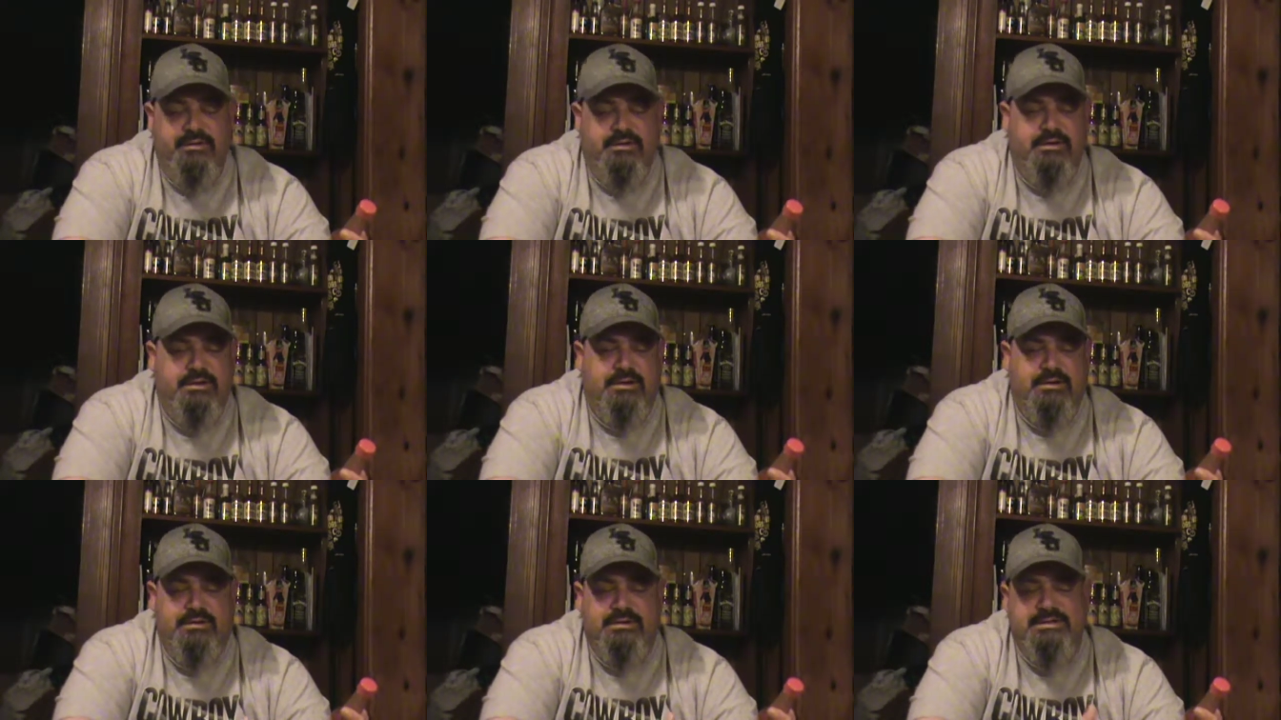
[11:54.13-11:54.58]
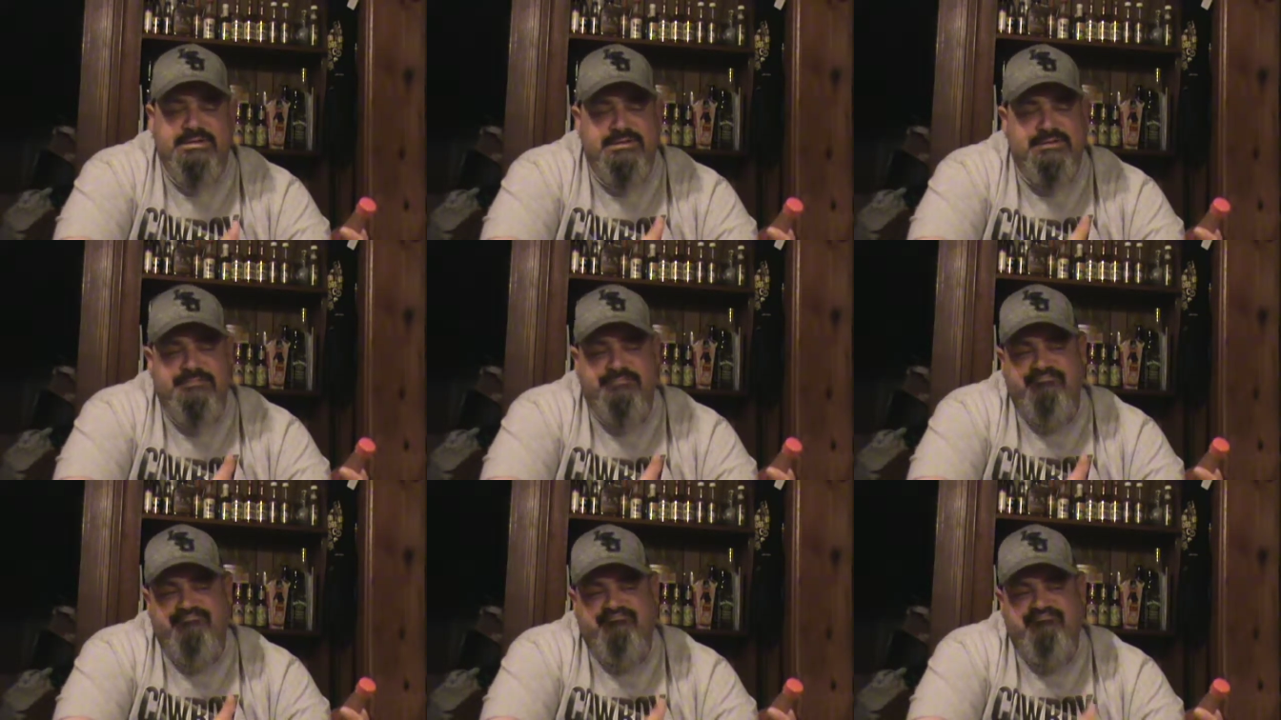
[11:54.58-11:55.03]
You know, it's
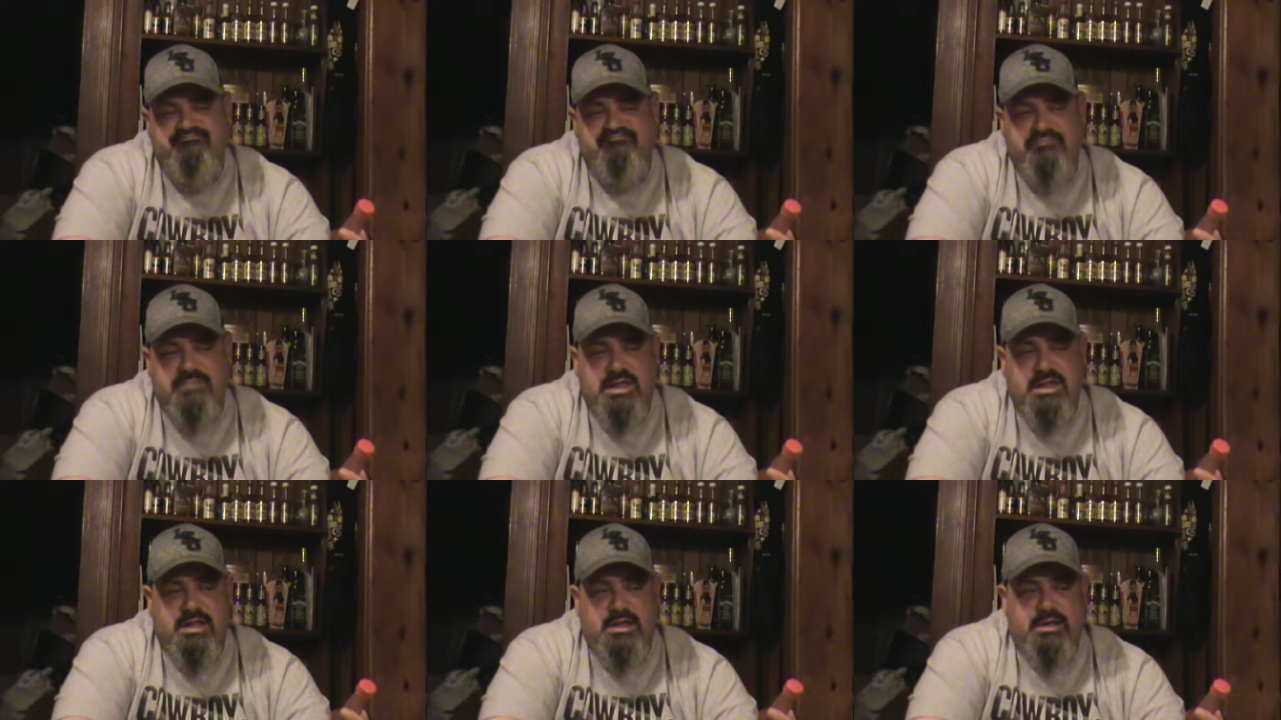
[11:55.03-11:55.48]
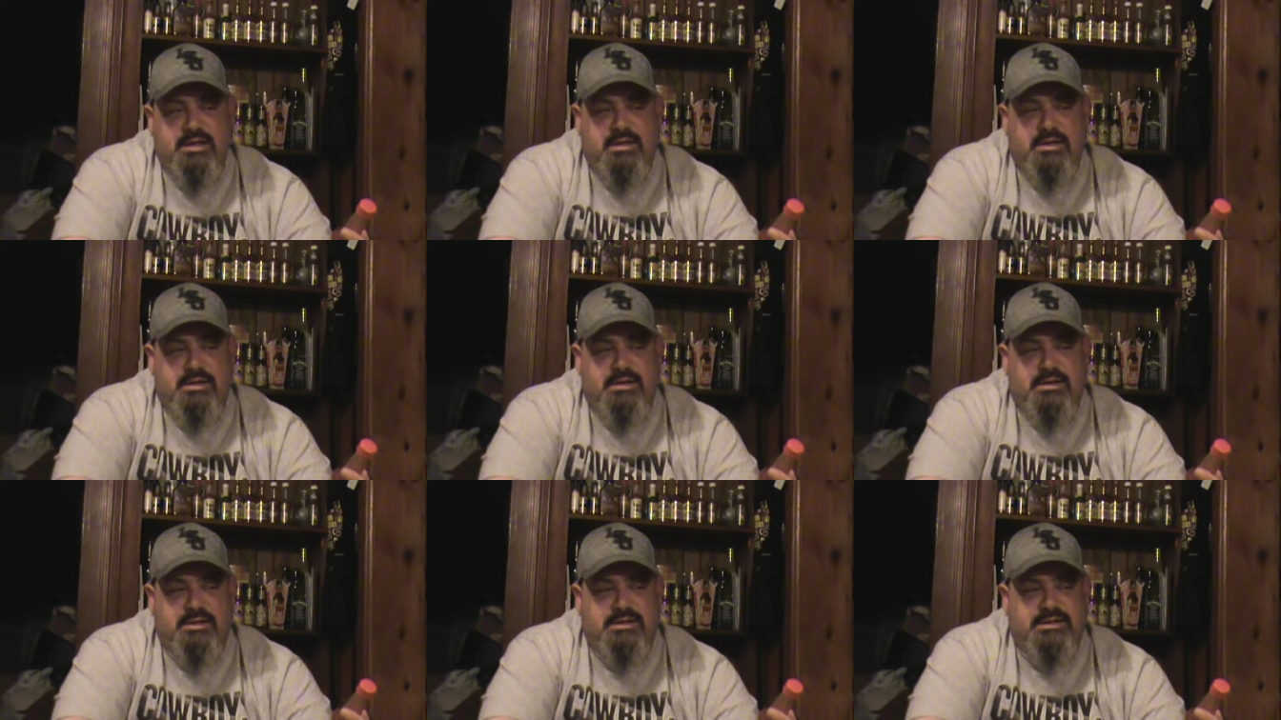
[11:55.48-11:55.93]

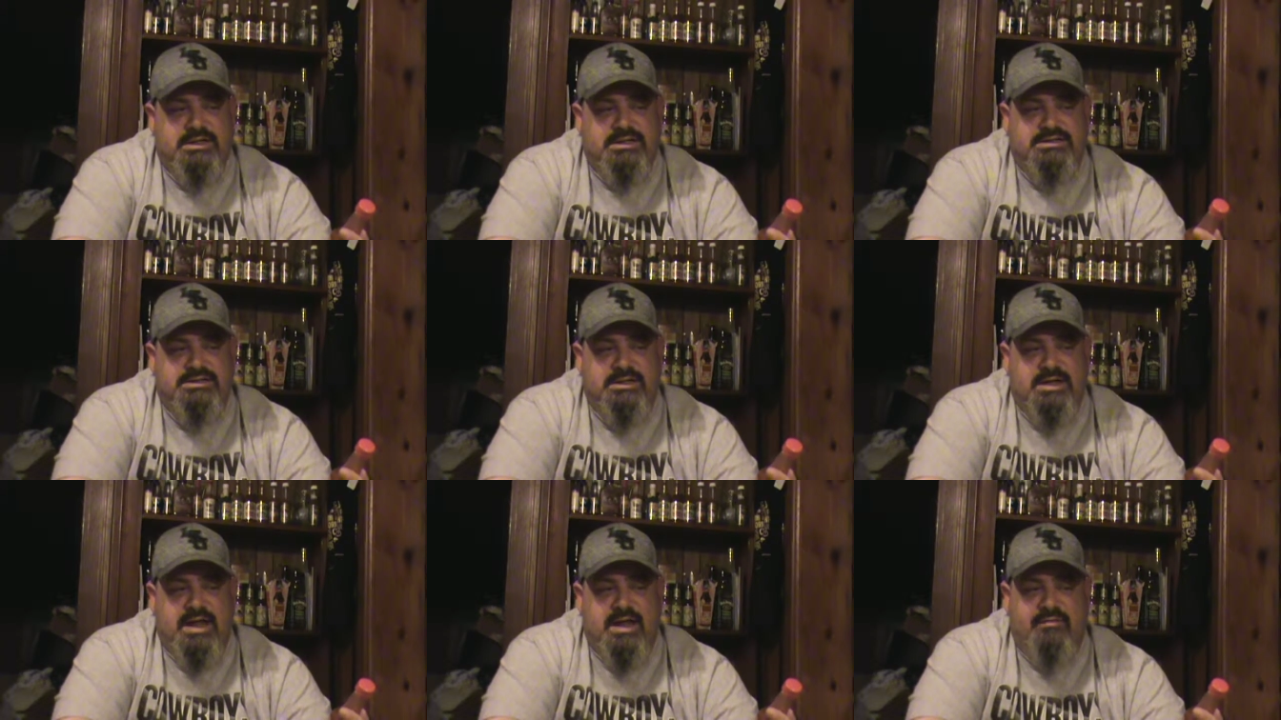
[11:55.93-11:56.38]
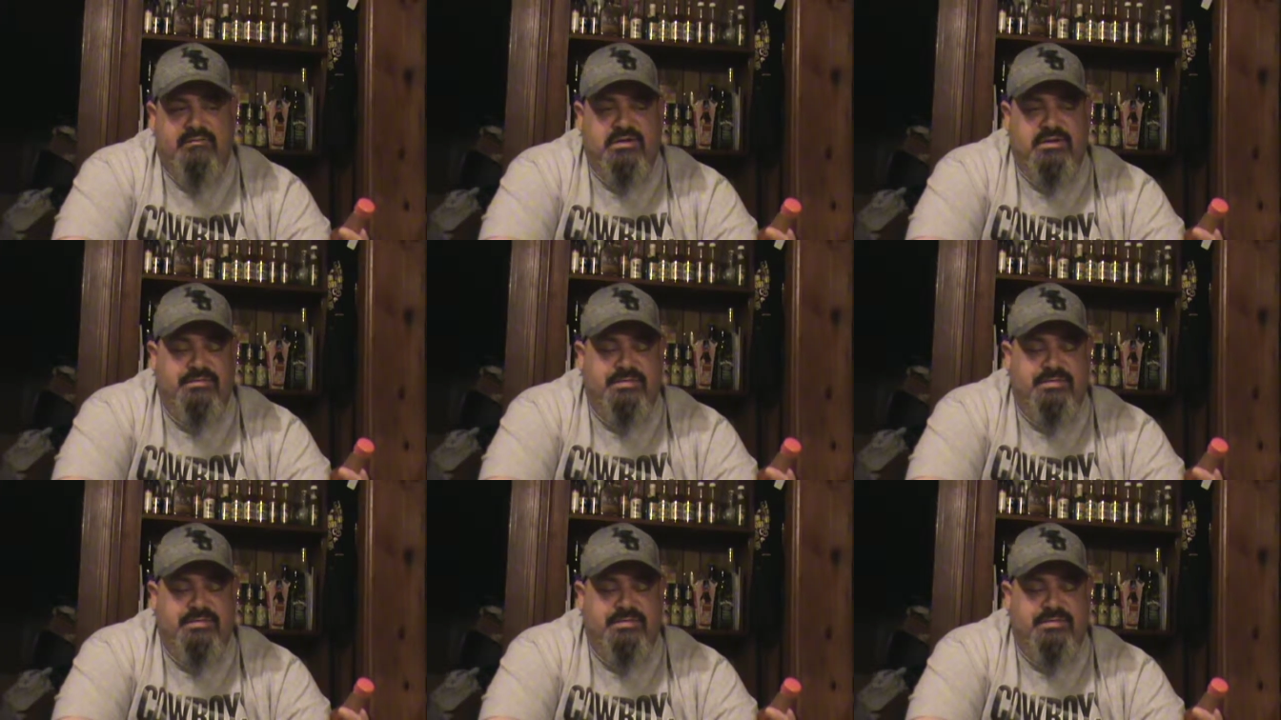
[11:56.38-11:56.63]
doesn't have to